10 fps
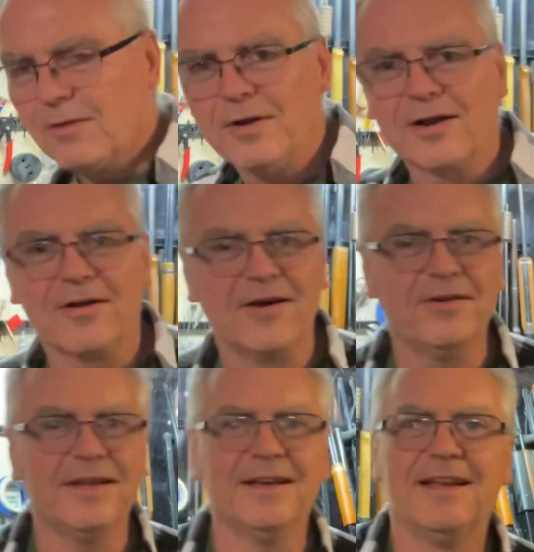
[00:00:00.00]
the way
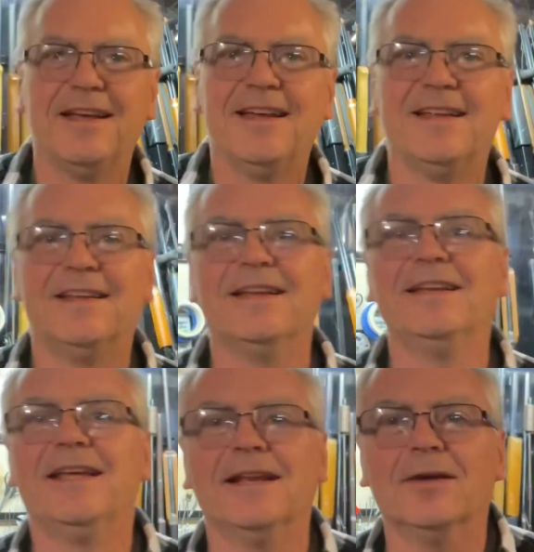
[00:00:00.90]
around it.
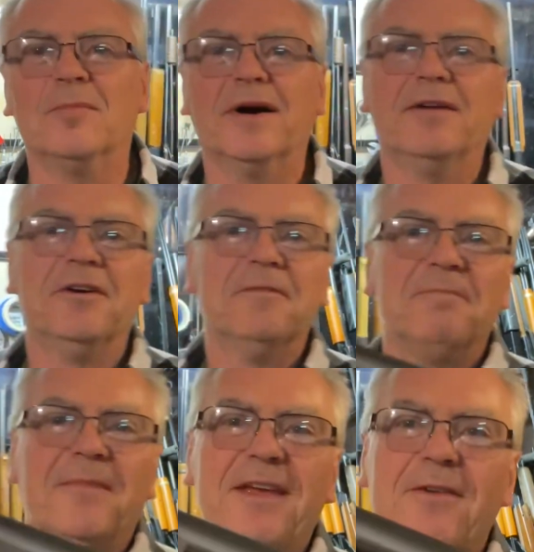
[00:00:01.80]
Didn't get it, but
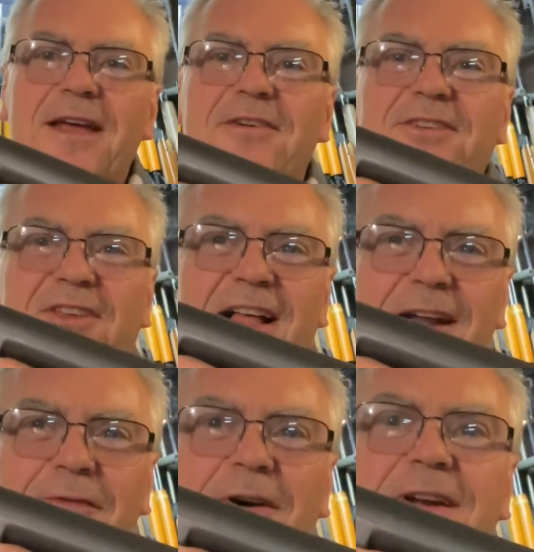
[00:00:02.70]
anyway, it was a
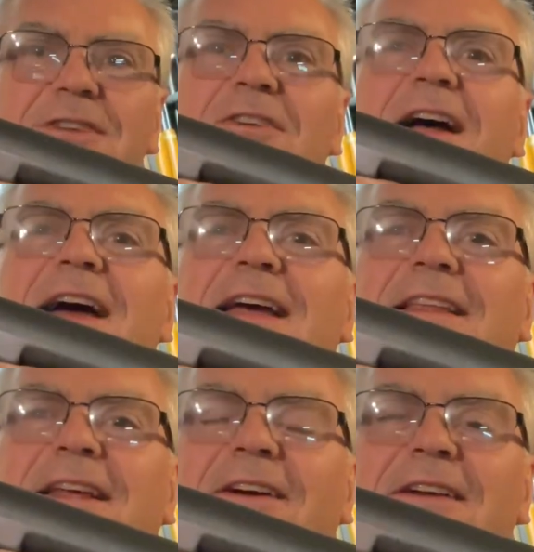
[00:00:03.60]
lot of fun to try.
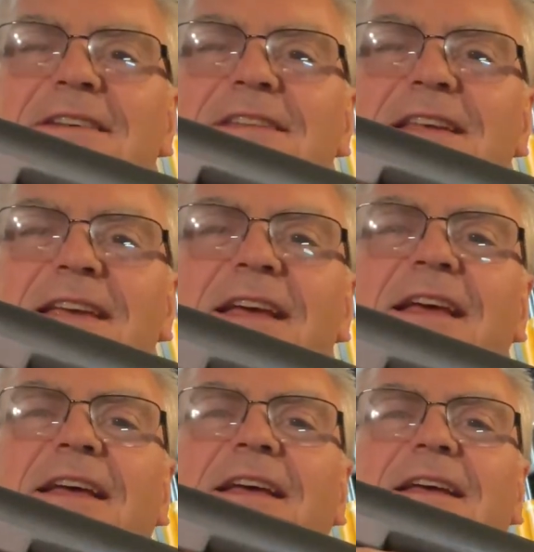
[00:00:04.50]
There is the
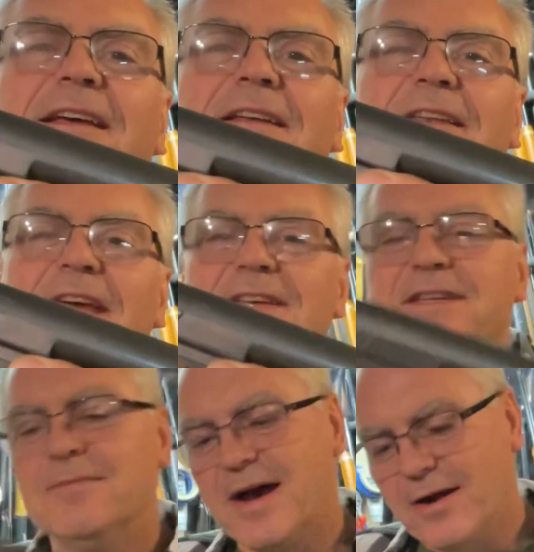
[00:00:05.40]

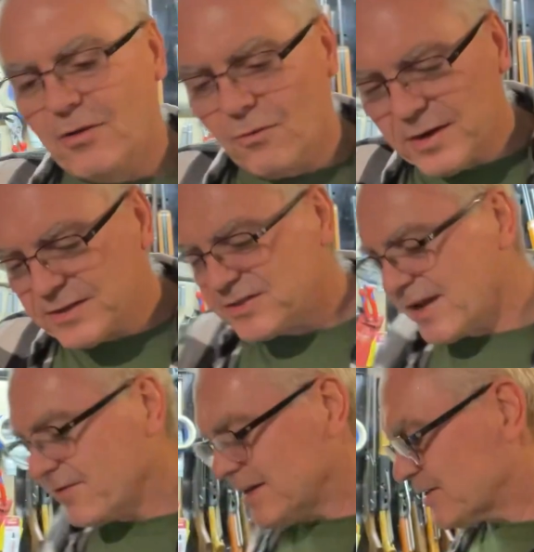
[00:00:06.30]
Daisy Model
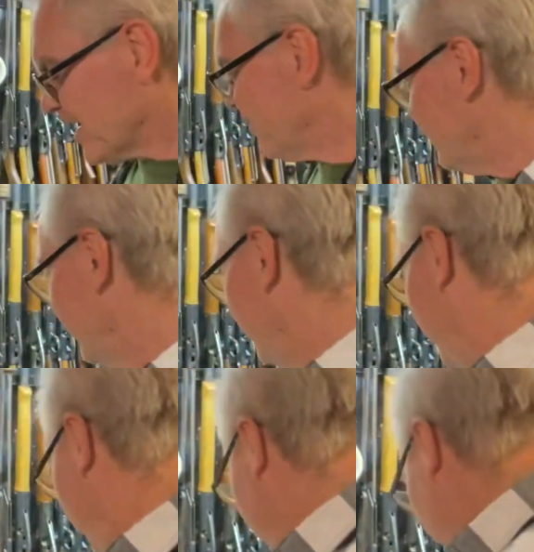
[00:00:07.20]
177.
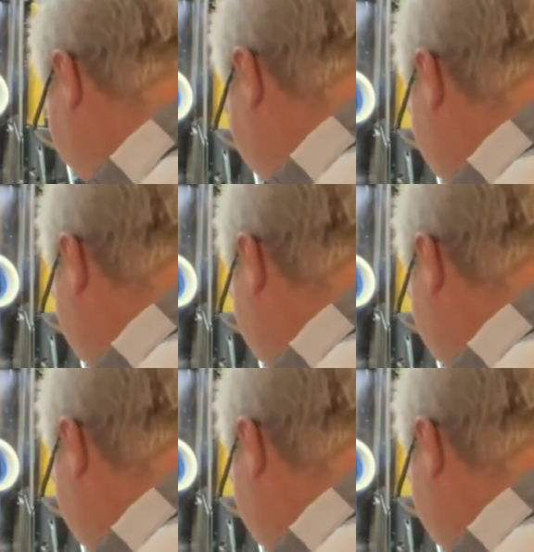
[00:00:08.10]
Very